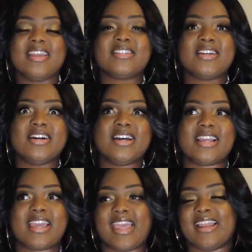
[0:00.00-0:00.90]
It's
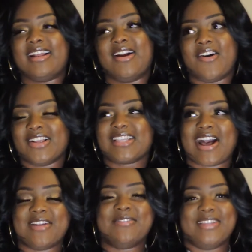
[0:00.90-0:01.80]
good. It can cause
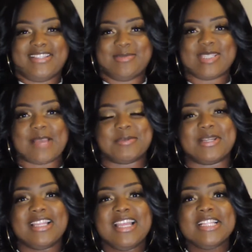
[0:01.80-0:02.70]
conflict sometimes.
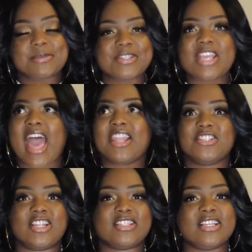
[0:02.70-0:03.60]
But to be
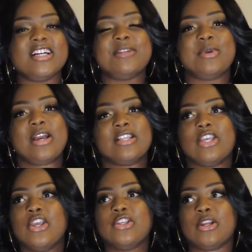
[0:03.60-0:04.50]
challenged, it's good
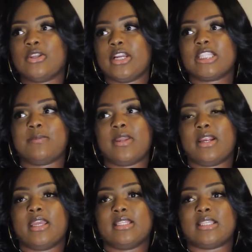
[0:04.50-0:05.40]
because you
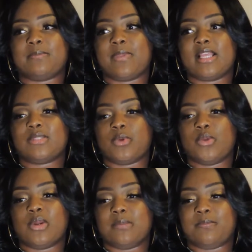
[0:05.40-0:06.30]
experience a place where
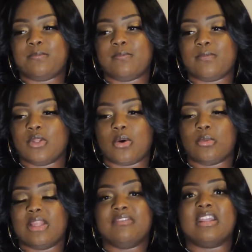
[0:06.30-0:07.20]
you want to, you
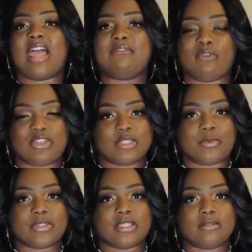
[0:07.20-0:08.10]
know, live life with this
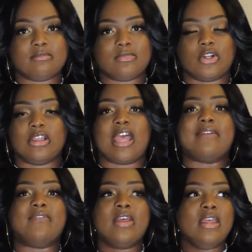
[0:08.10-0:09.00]
person. Your
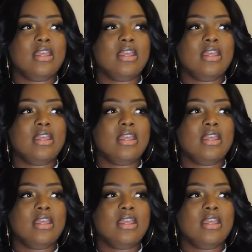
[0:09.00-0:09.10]
life.